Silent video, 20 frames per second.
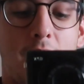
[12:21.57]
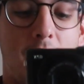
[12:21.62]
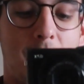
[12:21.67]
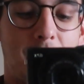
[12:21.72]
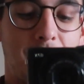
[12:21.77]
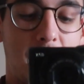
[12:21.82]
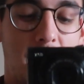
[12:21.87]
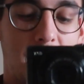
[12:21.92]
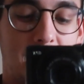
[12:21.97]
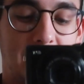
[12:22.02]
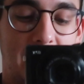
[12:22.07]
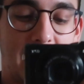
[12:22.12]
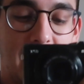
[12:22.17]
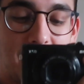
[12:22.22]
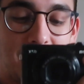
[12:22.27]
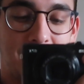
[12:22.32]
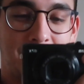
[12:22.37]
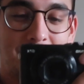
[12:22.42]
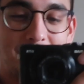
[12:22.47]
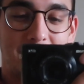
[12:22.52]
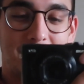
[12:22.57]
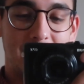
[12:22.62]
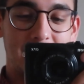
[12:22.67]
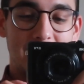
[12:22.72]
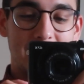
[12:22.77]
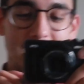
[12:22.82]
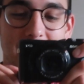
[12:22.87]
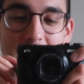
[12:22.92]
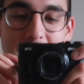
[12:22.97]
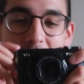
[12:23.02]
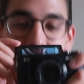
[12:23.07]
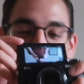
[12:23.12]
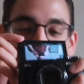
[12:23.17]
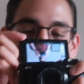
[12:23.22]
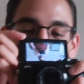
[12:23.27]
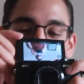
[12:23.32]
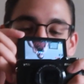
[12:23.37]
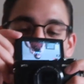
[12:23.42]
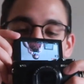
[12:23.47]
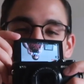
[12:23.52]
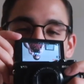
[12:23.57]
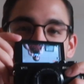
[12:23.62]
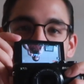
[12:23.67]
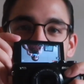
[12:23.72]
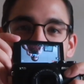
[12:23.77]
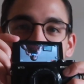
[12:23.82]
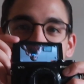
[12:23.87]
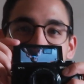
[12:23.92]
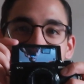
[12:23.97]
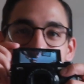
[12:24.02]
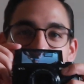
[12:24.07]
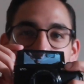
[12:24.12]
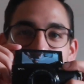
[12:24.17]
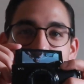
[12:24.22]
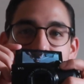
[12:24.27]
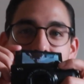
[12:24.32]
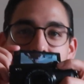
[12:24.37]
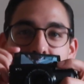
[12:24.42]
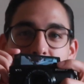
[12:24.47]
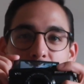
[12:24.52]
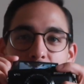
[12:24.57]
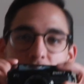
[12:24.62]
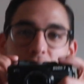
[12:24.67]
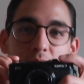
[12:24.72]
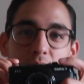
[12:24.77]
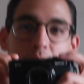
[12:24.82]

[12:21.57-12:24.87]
falls down. And it's literally duct tape. I can't really show you